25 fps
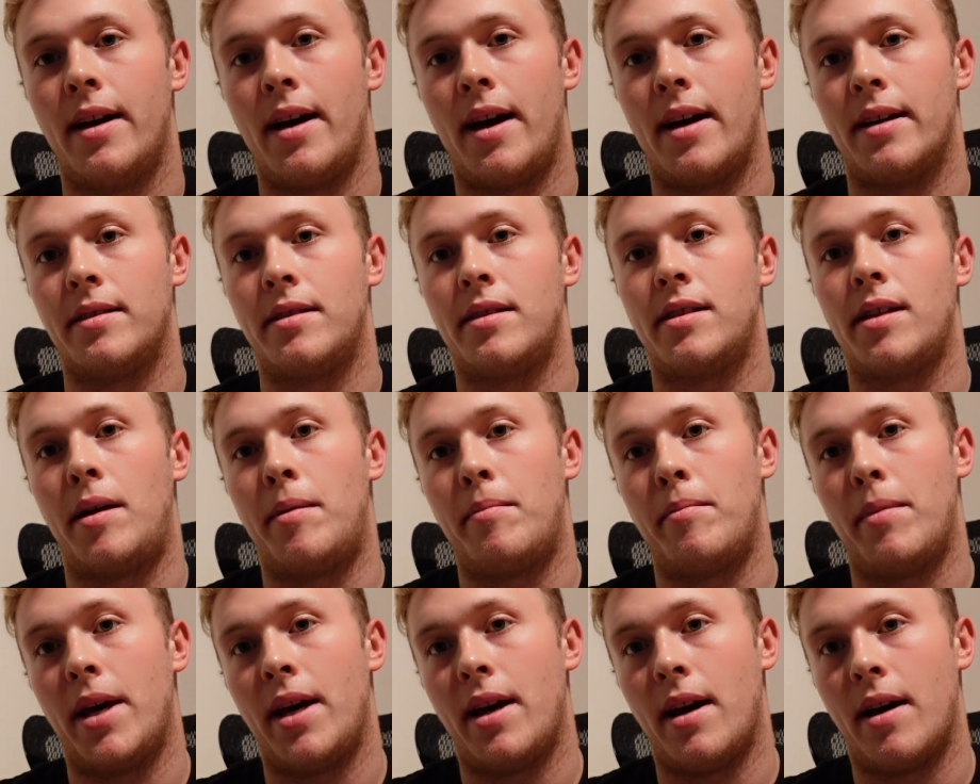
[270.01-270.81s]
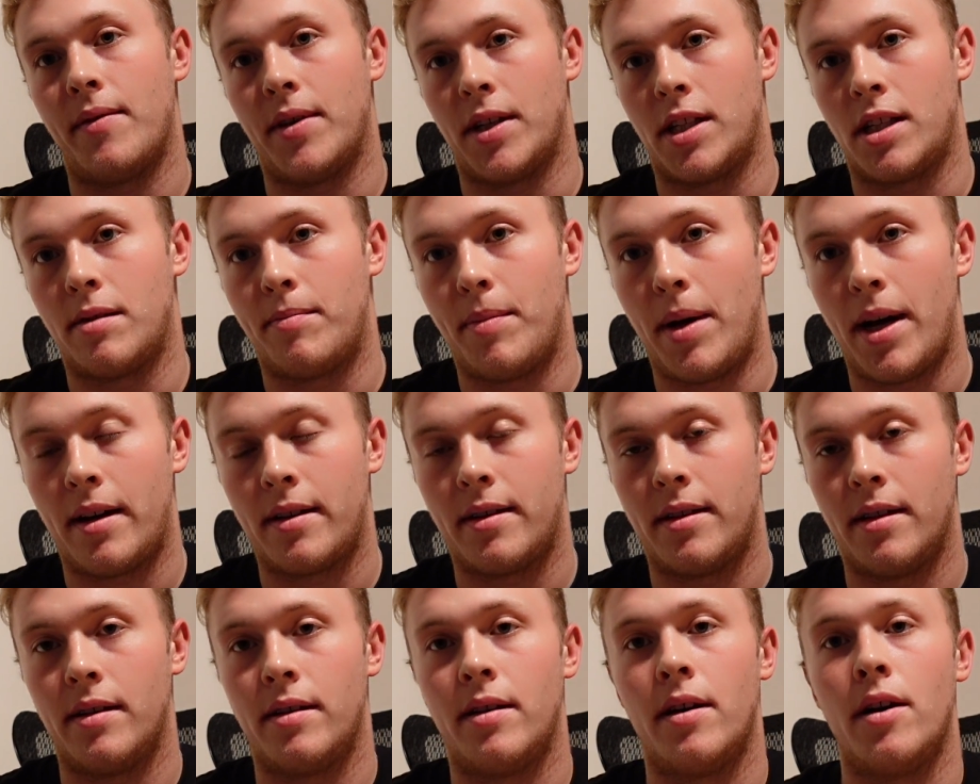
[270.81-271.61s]
as some may have
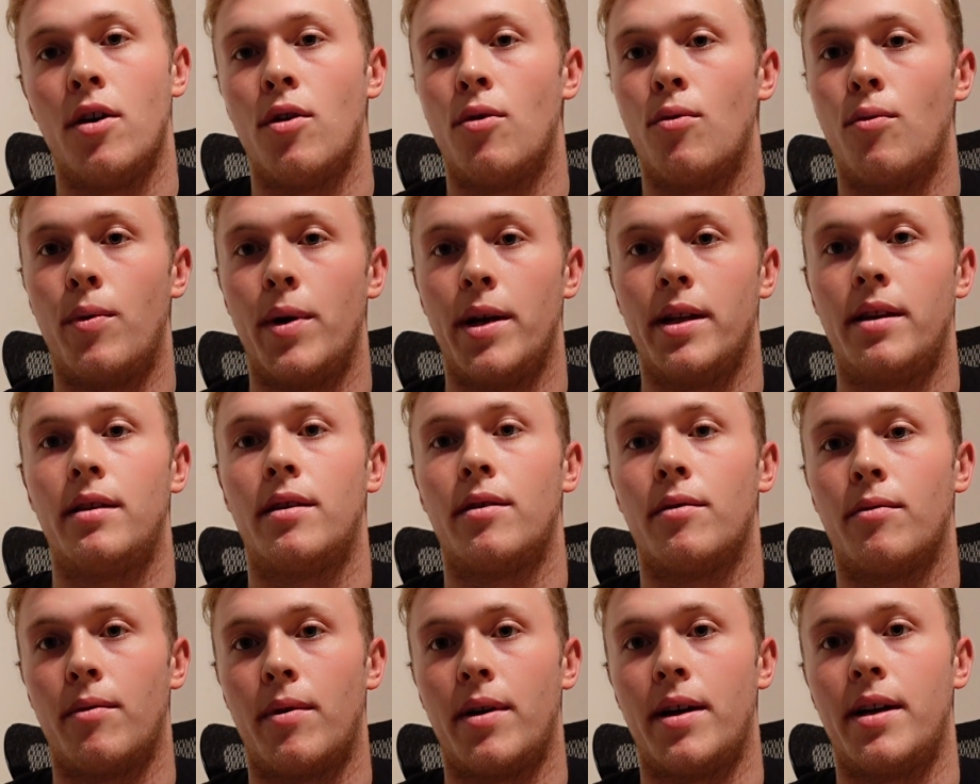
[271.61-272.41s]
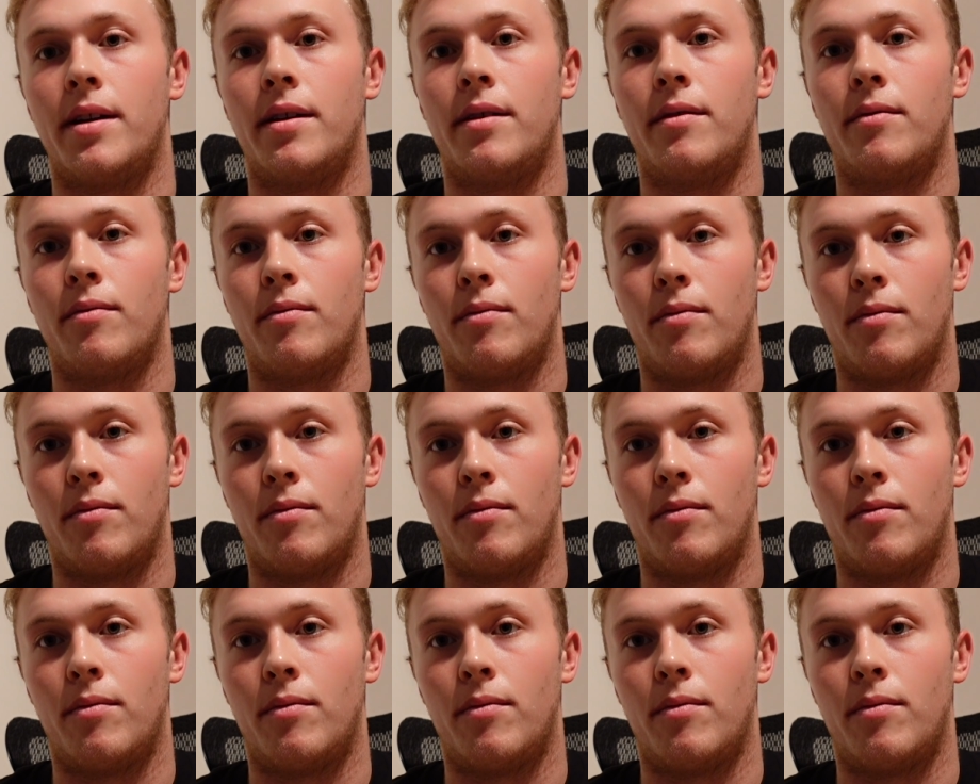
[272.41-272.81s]
expected with the rate